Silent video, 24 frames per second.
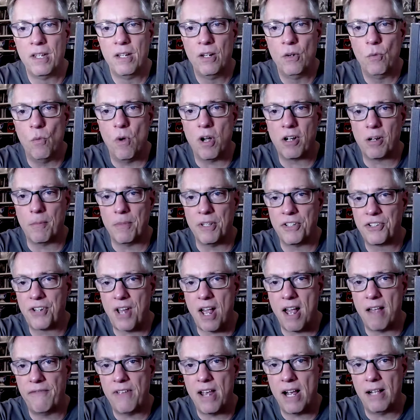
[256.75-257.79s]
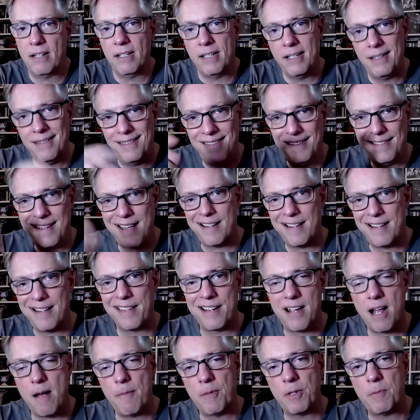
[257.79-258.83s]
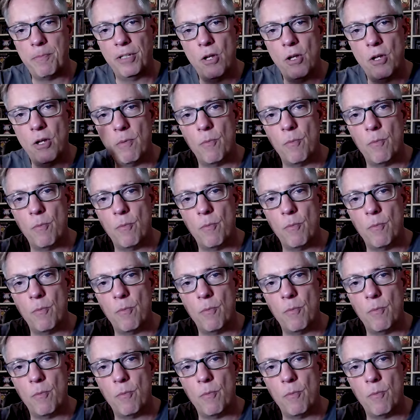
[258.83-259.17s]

Welcome to Sky Valley. Down in the comments below,